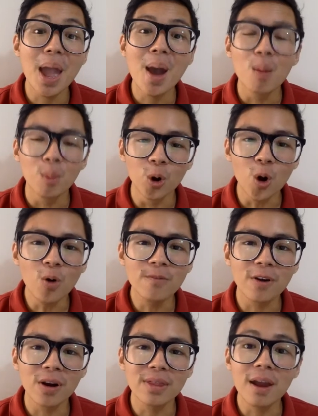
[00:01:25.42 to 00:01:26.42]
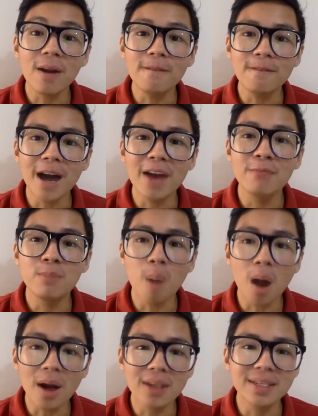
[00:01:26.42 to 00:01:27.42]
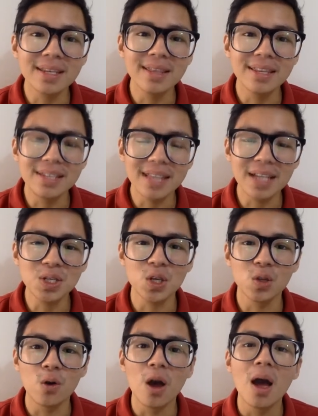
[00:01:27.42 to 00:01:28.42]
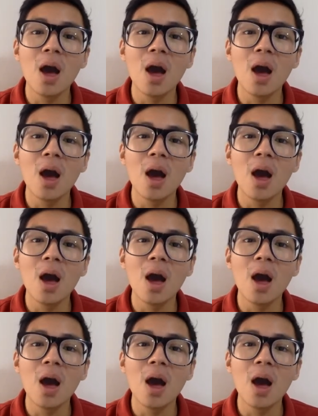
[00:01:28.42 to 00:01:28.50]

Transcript: Moreover, there are 5 parts in this lesson.